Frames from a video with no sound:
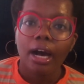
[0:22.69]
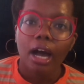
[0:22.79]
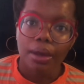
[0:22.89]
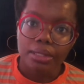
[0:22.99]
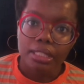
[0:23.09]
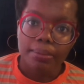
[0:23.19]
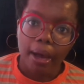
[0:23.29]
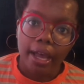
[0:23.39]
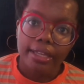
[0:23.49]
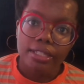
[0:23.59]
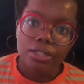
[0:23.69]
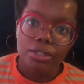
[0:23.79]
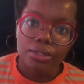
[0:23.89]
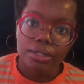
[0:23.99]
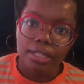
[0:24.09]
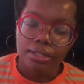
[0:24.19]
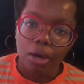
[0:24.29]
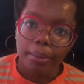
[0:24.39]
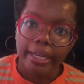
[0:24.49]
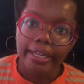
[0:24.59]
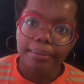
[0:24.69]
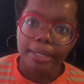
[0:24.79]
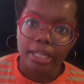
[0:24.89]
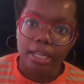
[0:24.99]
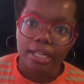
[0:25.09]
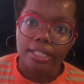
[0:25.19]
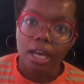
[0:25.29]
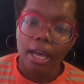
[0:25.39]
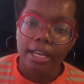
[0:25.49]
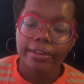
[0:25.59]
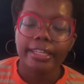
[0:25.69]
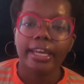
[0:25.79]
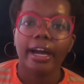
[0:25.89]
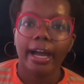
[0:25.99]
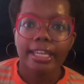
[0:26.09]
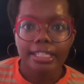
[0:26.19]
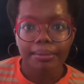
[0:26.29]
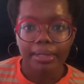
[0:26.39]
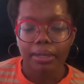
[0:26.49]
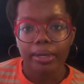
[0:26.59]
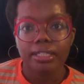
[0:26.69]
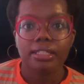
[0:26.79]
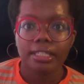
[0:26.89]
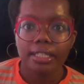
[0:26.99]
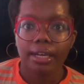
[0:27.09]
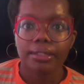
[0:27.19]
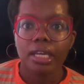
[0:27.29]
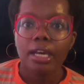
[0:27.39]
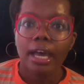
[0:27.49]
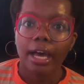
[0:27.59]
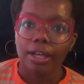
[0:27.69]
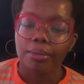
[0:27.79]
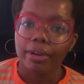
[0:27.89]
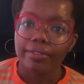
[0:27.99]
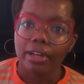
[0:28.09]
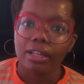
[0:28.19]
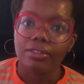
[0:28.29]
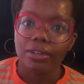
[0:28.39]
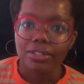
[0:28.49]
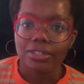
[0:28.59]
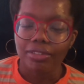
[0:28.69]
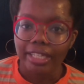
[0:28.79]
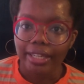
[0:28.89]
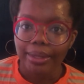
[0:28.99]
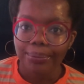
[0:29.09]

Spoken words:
I was inspired to choose this topic because earlier in the year I had to complete quite a detailed health profile of Costa Rica.